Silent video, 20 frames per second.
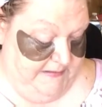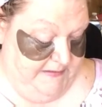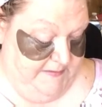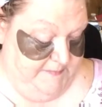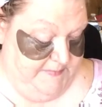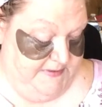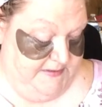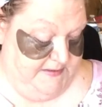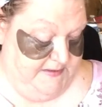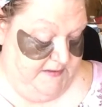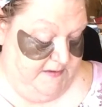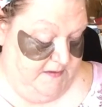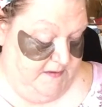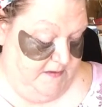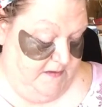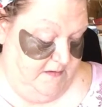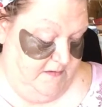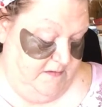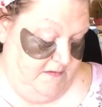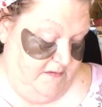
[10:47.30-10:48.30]

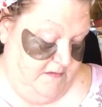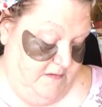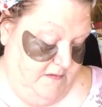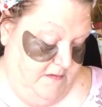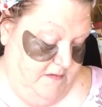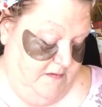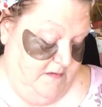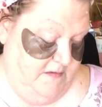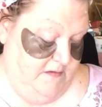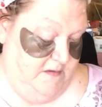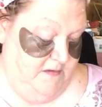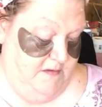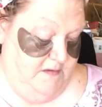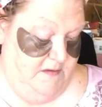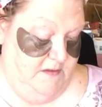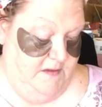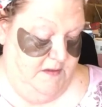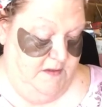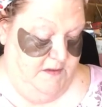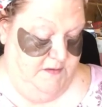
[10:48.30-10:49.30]
Lipstick
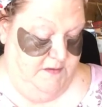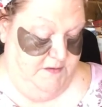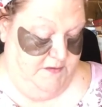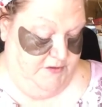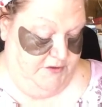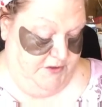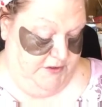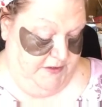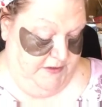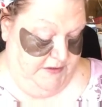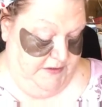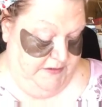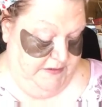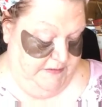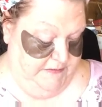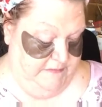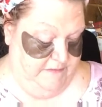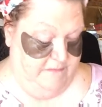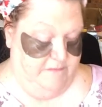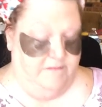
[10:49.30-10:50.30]
in the
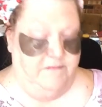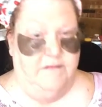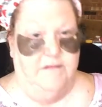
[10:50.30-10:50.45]
shade,